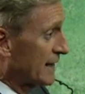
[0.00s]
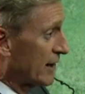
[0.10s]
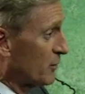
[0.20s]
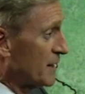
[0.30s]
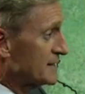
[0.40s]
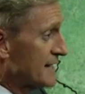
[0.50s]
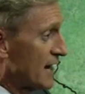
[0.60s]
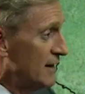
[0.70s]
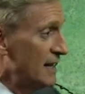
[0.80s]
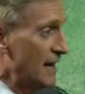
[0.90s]
an hour winds
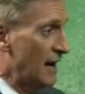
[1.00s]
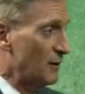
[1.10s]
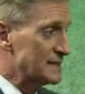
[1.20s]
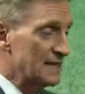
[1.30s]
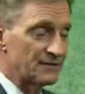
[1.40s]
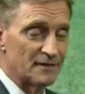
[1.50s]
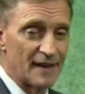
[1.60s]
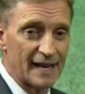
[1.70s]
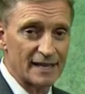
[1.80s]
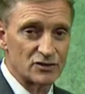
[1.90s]
now, uh, what's left of
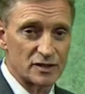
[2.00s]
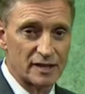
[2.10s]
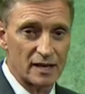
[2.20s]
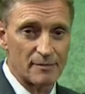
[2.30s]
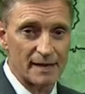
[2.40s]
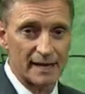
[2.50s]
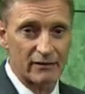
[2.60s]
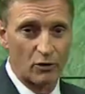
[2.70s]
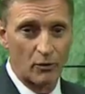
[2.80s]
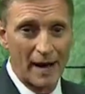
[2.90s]
Danny is just going to be
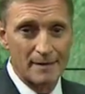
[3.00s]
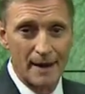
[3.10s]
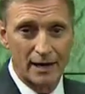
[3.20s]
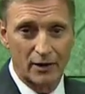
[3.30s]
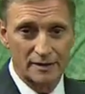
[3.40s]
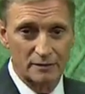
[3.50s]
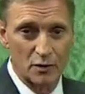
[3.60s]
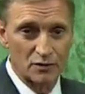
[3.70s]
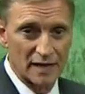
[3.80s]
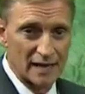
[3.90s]
kind of a rainmaker as it
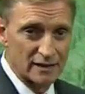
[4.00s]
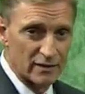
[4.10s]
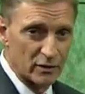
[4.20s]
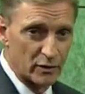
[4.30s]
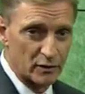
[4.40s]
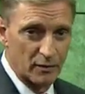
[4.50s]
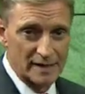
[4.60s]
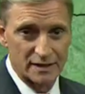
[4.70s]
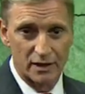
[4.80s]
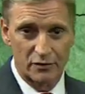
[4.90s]
moves on to the
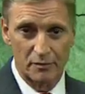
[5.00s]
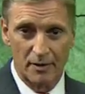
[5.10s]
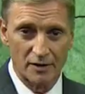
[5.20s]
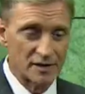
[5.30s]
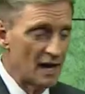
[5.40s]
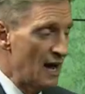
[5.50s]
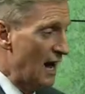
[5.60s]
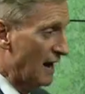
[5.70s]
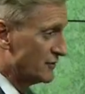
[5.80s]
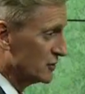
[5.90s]
northwest here through parts
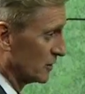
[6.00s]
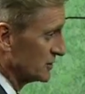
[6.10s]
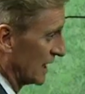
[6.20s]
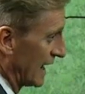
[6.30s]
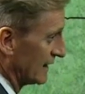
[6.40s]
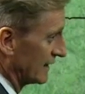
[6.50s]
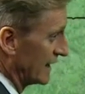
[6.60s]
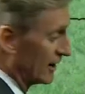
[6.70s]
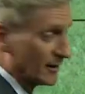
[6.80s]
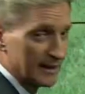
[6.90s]
of Georgia and the
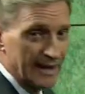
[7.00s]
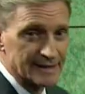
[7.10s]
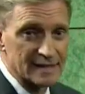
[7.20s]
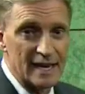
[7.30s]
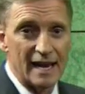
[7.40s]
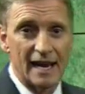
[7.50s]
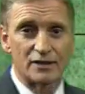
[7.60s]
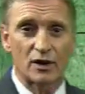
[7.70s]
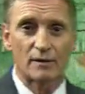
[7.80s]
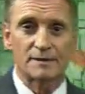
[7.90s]
Carolinas.
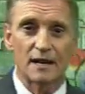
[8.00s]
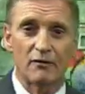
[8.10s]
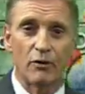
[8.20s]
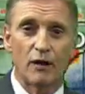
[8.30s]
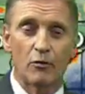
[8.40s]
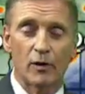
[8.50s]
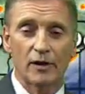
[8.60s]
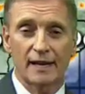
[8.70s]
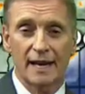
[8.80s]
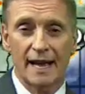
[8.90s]
In terms of what
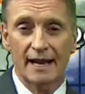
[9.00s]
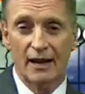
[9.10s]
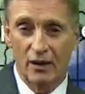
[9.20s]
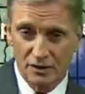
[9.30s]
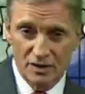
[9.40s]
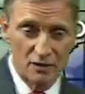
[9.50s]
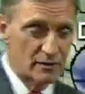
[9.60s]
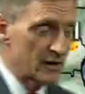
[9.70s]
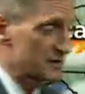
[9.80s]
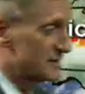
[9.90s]
we're looking at,
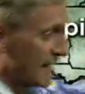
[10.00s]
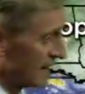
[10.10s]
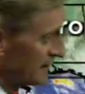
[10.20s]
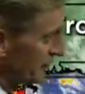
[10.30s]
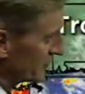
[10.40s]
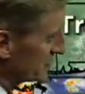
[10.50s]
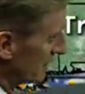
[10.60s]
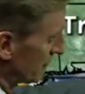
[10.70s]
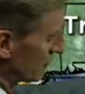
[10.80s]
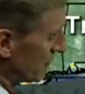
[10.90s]
also, there's Danny first
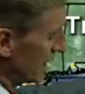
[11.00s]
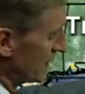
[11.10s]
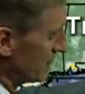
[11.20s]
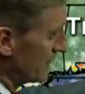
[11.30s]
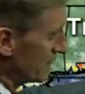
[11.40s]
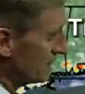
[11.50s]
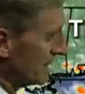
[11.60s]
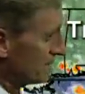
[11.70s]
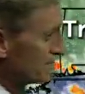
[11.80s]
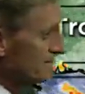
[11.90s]
off right up there,
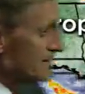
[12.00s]
but